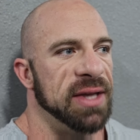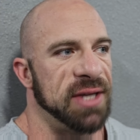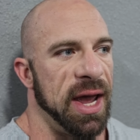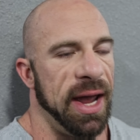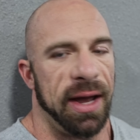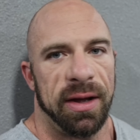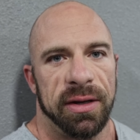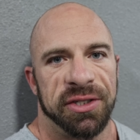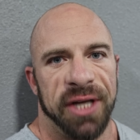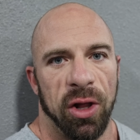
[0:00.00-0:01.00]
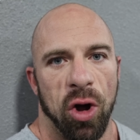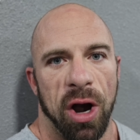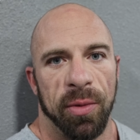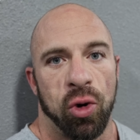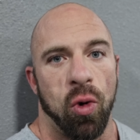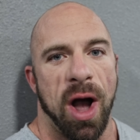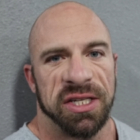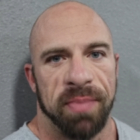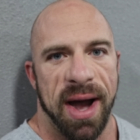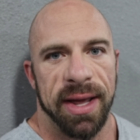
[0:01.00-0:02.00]
is a single arm
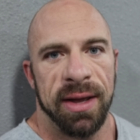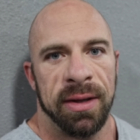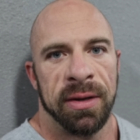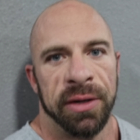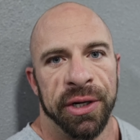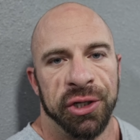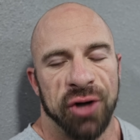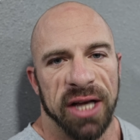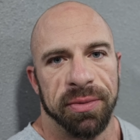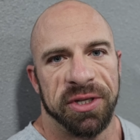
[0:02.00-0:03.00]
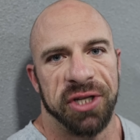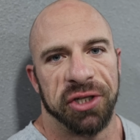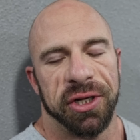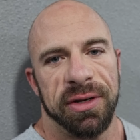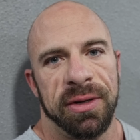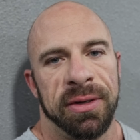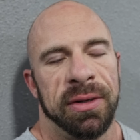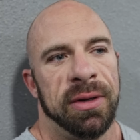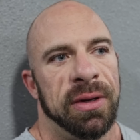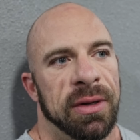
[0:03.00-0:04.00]
crossbody tricep extension.
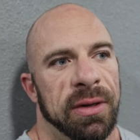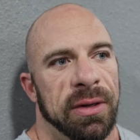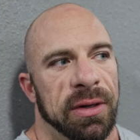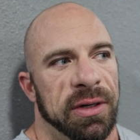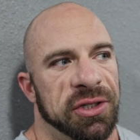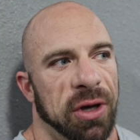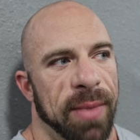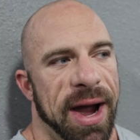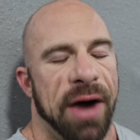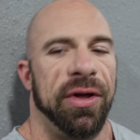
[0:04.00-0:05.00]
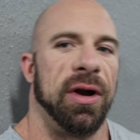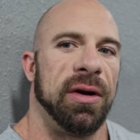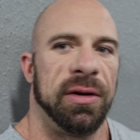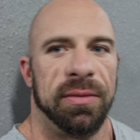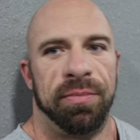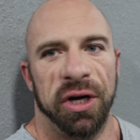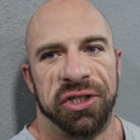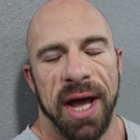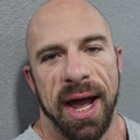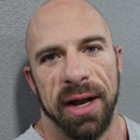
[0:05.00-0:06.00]
So my other
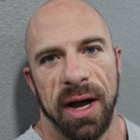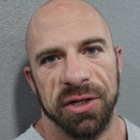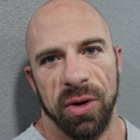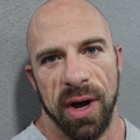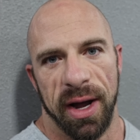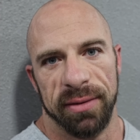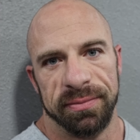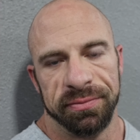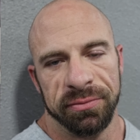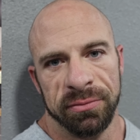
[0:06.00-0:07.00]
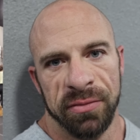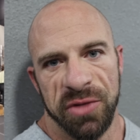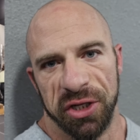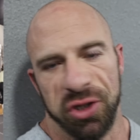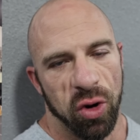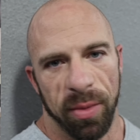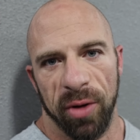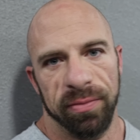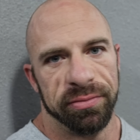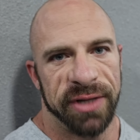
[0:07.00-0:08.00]
push day, I, I do a, uh, just a
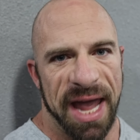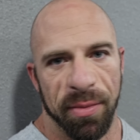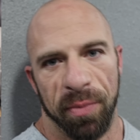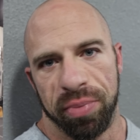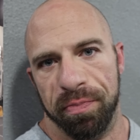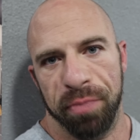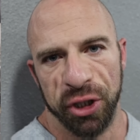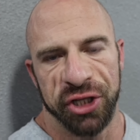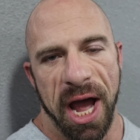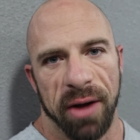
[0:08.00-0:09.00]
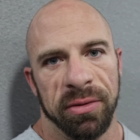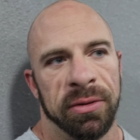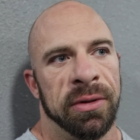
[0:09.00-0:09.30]
normal cable push down,